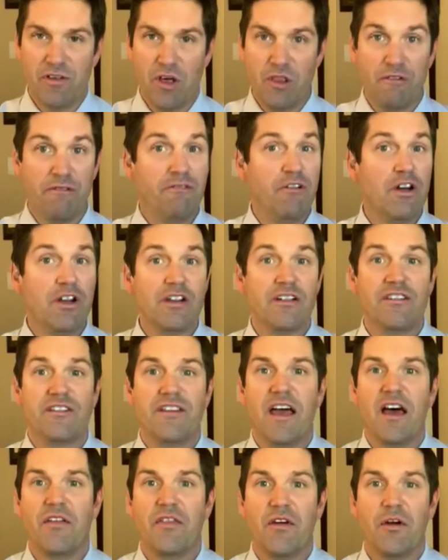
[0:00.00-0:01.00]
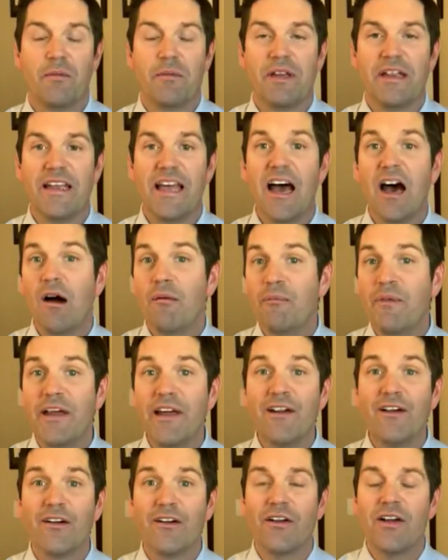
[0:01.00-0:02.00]
We saw the footage down there, but yeah, up
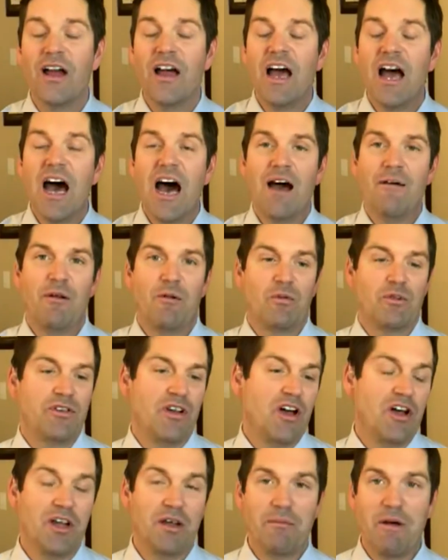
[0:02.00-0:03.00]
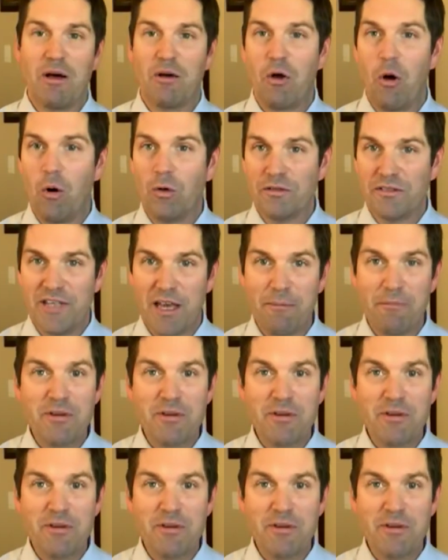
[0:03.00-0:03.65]
here, I mean, we're talking about cold